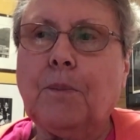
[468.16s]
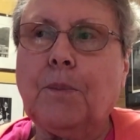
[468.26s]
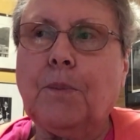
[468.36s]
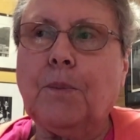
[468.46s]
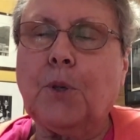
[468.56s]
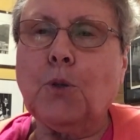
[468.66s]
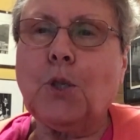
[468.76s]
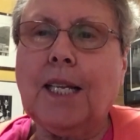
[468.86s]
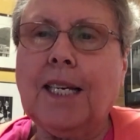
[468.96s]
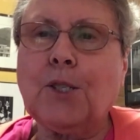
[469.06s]

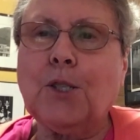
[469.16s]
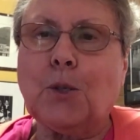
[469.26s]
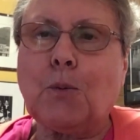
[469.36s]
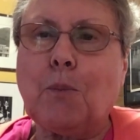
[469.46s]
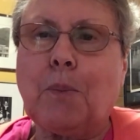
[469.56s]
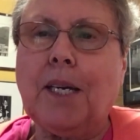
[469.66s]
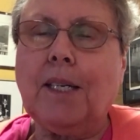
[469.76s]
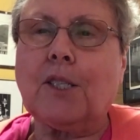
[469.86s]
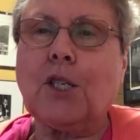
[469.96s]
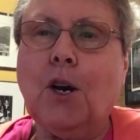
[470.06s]
those lessons were
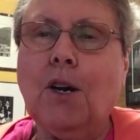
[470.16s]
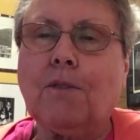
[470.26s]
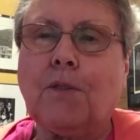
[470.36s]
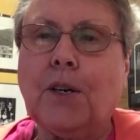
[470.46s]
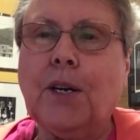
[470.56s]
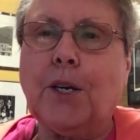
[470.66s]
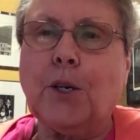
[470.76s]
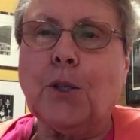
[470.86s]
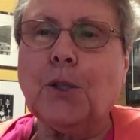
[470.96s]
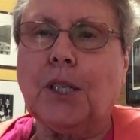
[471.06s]
being taught very
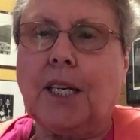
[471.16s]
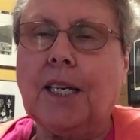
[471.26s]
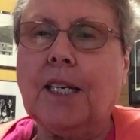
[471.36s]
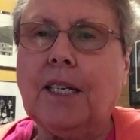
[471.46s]
early,